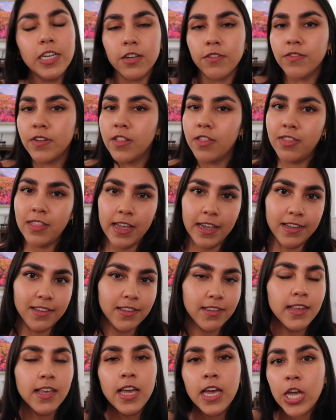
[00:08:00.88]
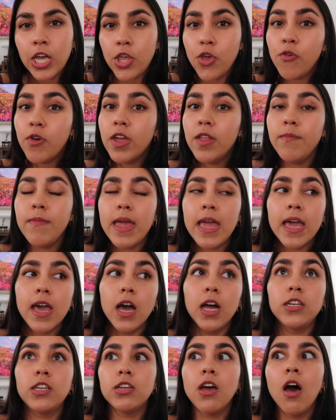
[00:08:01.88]
different things. You can
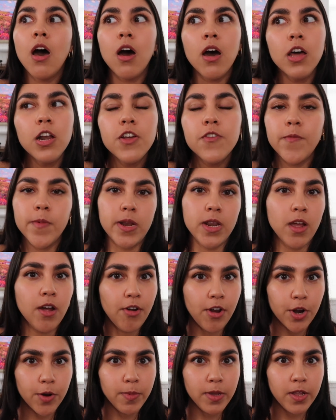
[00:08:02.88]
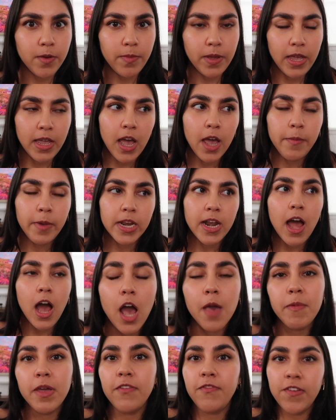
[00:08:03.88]
make a ton of money on Airbnb. I mean,
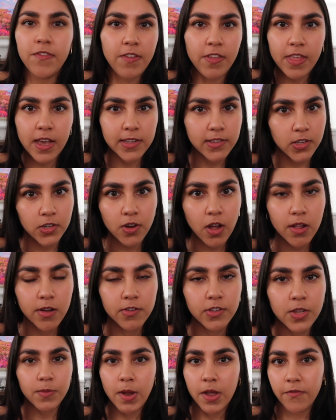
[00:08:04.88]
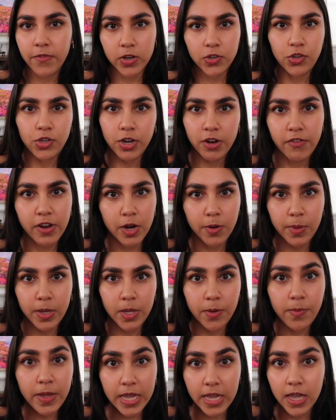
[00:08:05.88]
I made $50,000 in my first year of
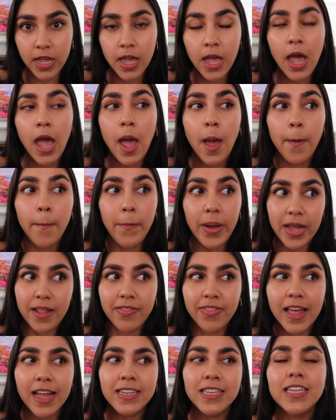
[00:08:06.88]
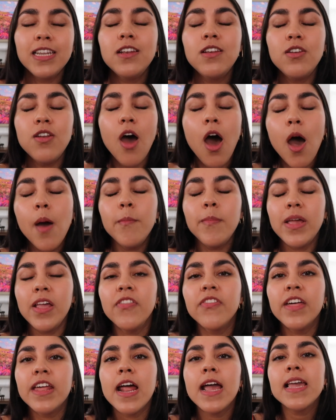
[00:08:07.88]
Airbnb, but that did not
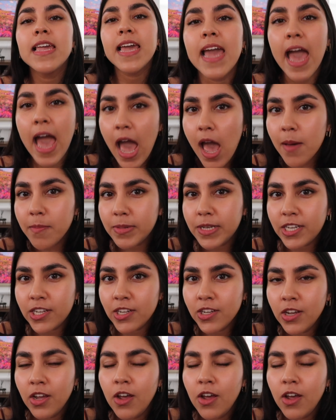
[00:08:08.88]
mean that I kept